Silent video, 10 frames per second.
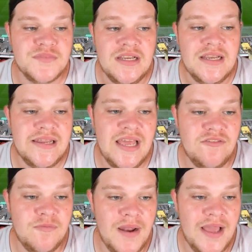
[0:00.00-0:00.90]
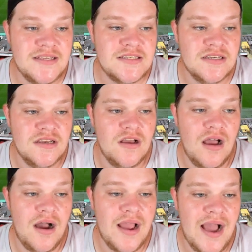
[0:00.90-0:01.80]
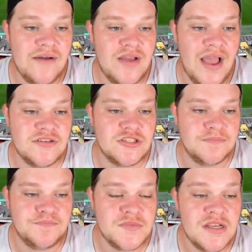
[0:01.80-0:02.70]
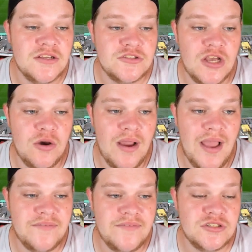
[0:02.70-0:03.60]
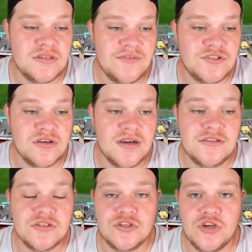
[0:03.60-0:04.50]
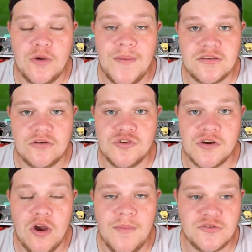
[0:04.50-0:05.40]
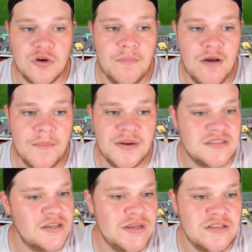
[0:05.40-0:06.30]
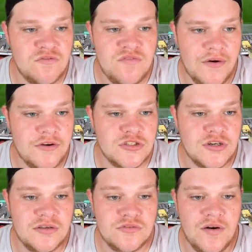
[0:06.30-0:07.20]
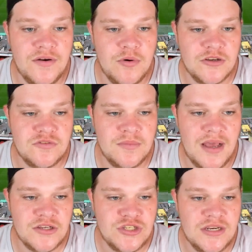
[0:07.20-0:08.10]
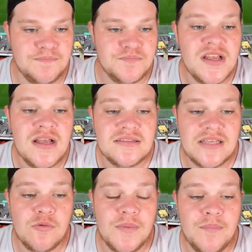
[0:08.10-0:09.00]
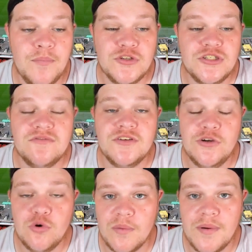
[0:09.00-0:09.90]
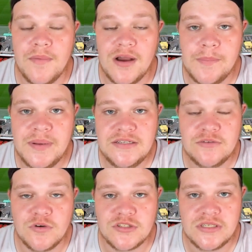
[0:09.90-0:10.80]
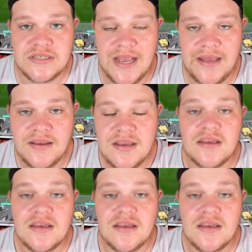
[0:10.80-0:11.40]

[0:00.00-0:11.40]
In eighth place, I have Everton. So Everton have signed Andre Gomez on a permanent deal. He's a very good signing. I was very impressed with him last year. They will be pushing for Europe, in my opinion, once again.